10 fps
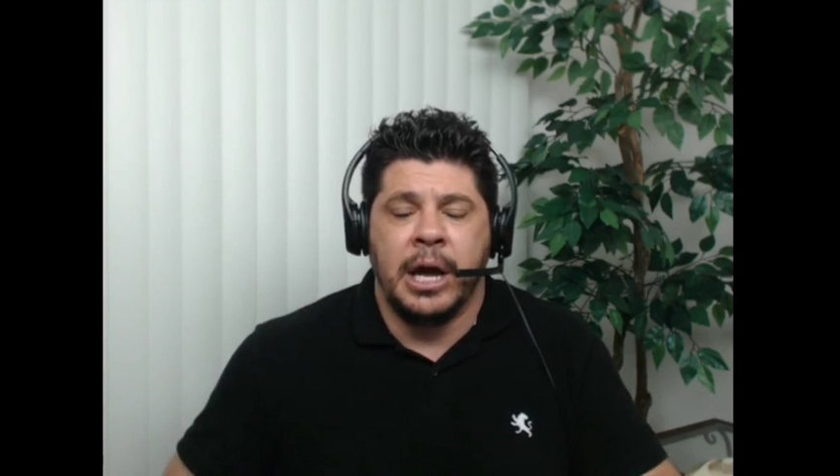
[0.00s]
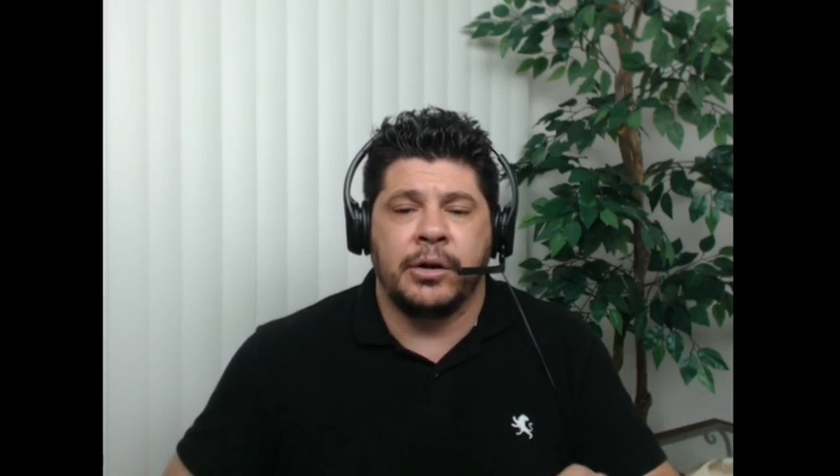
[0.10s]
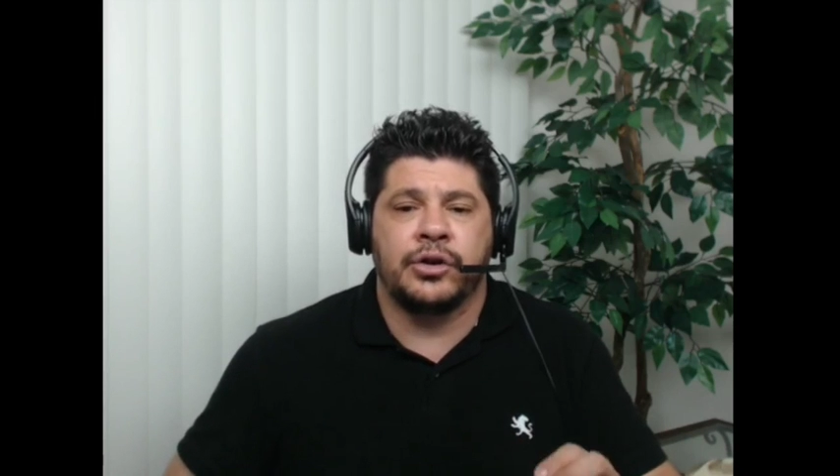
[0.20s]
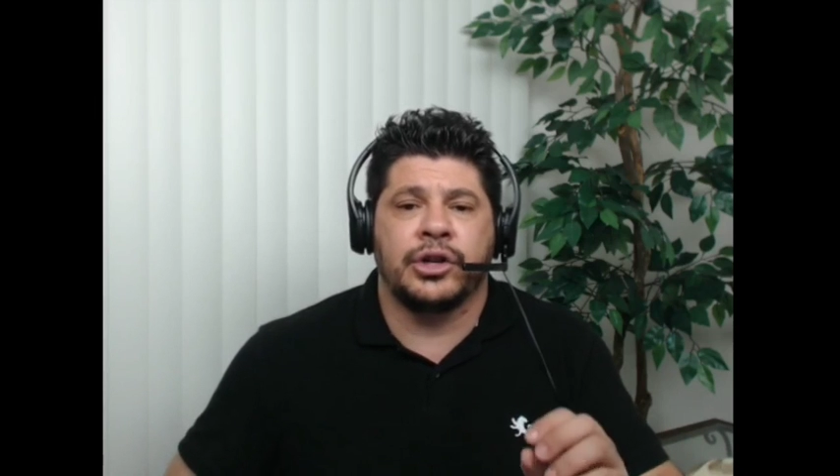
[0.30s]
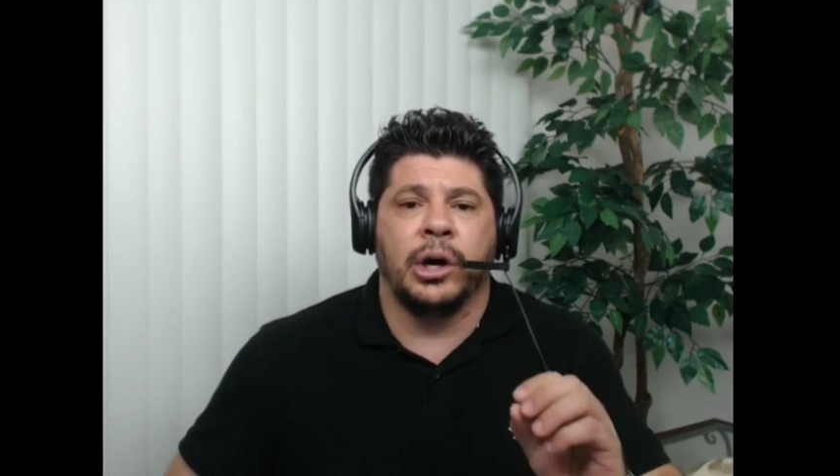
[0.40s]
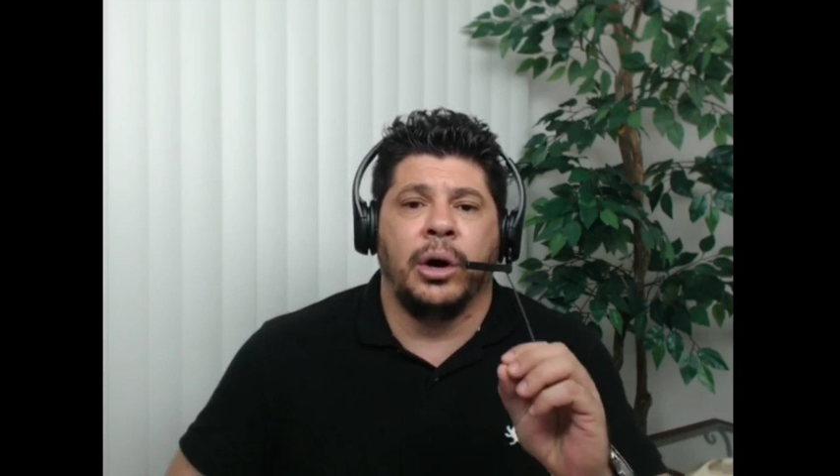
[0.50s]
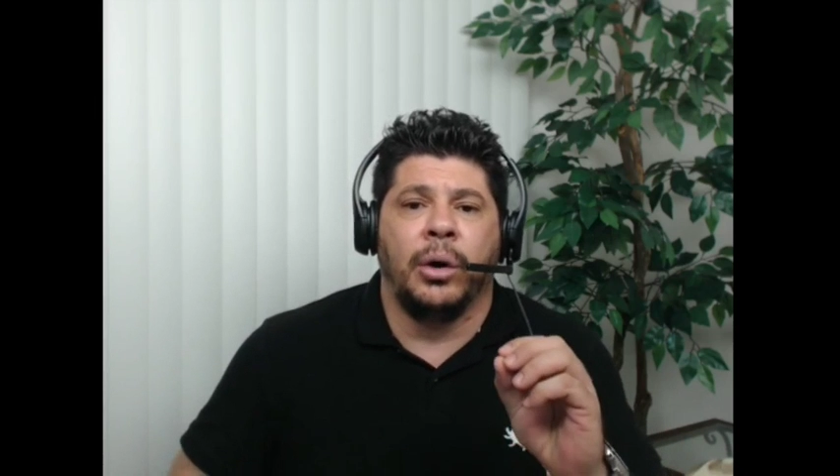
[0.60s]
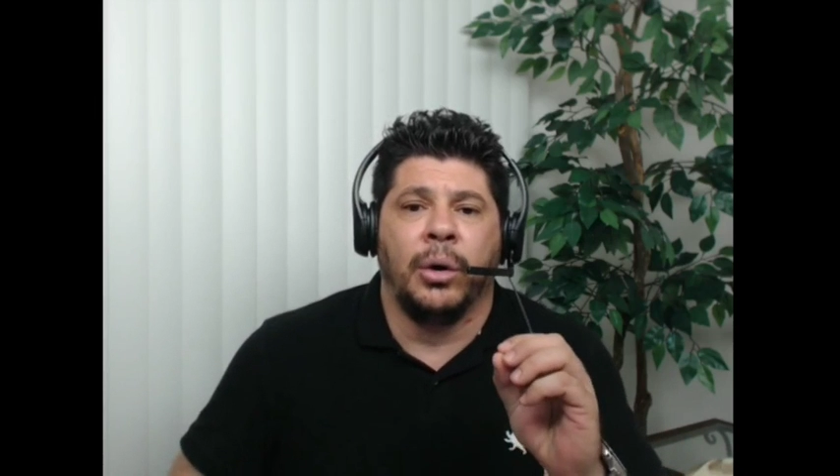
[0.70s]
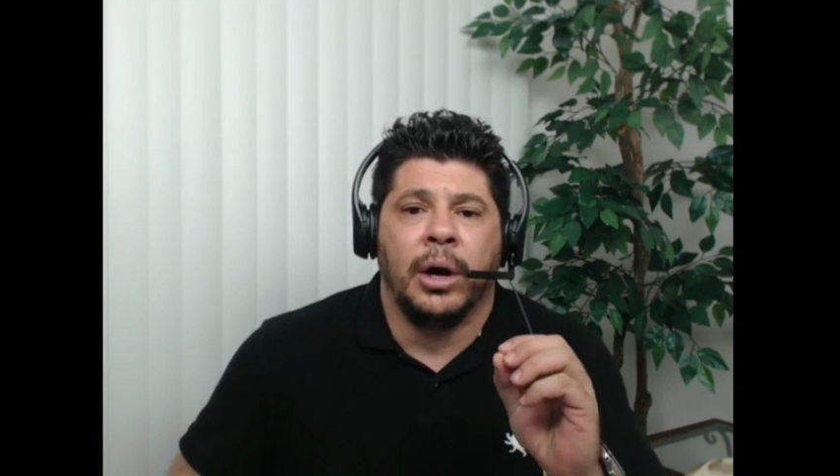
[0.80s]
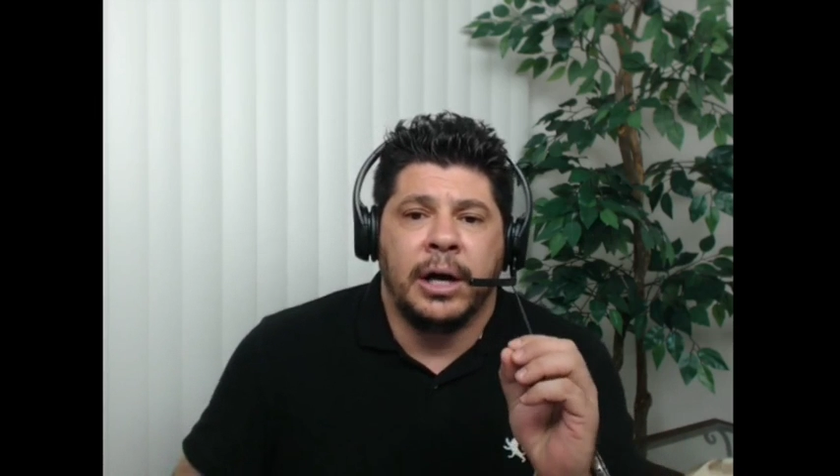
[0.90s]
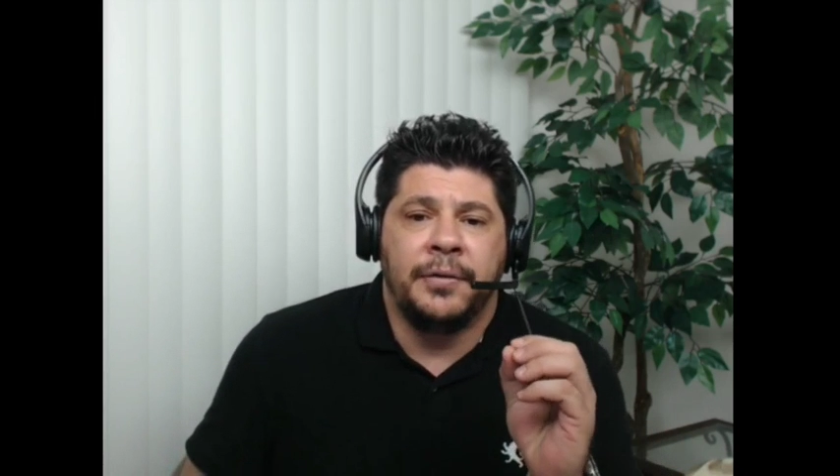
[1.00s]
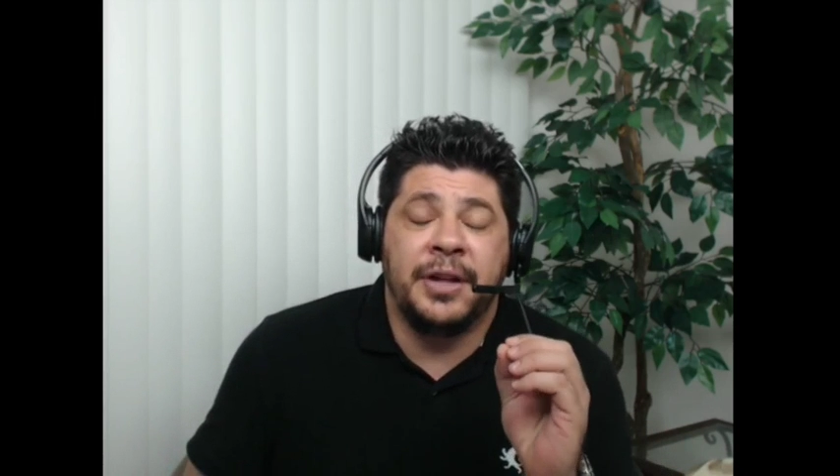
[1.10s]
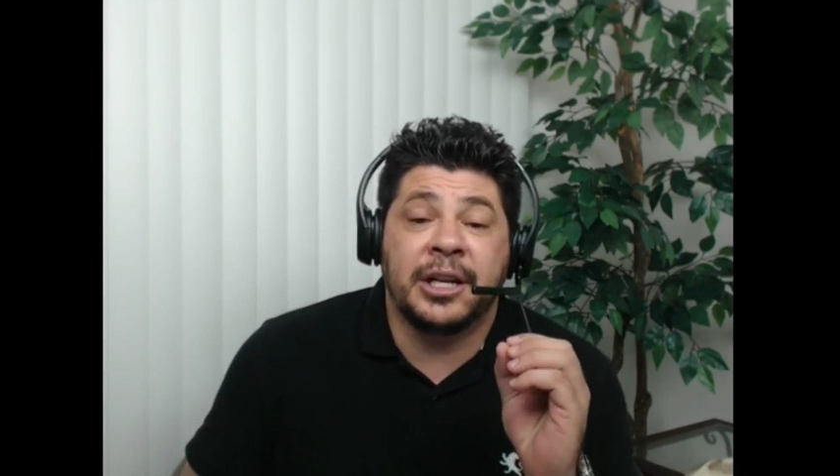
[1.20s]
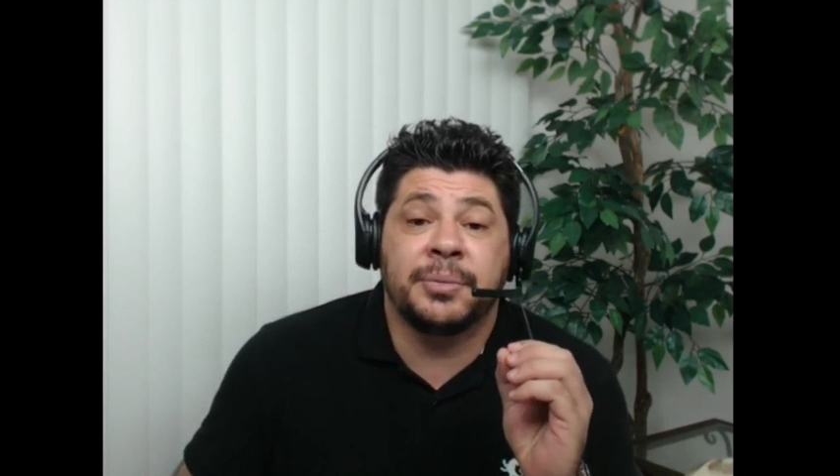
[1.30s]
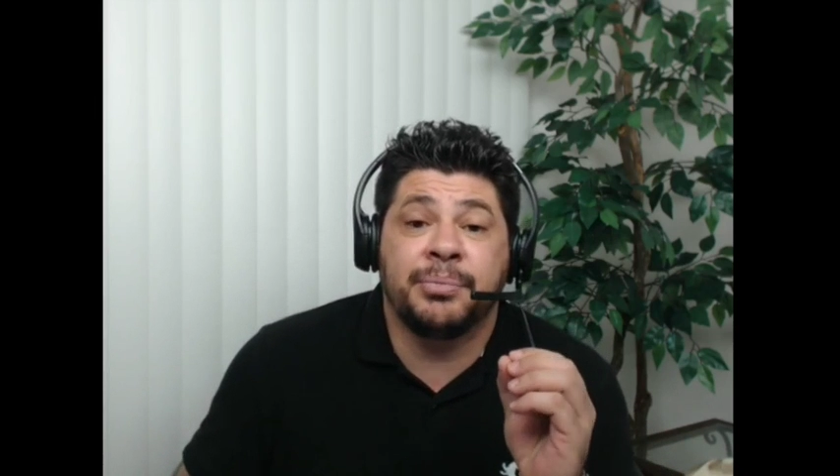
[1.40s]
And so
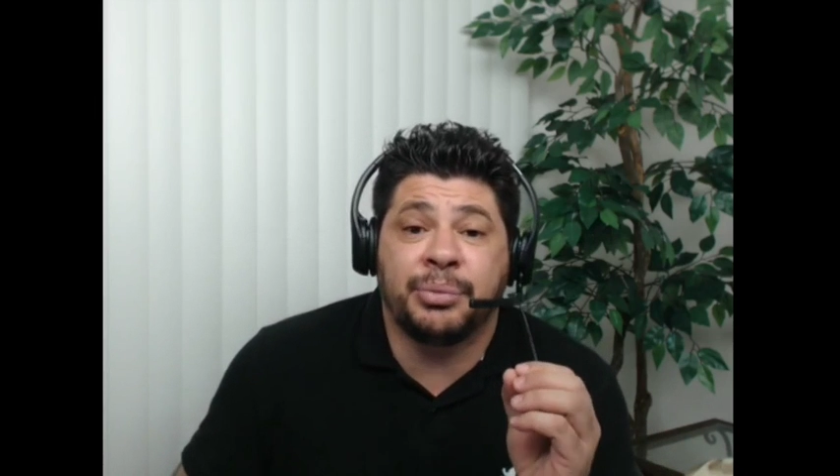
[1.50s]
this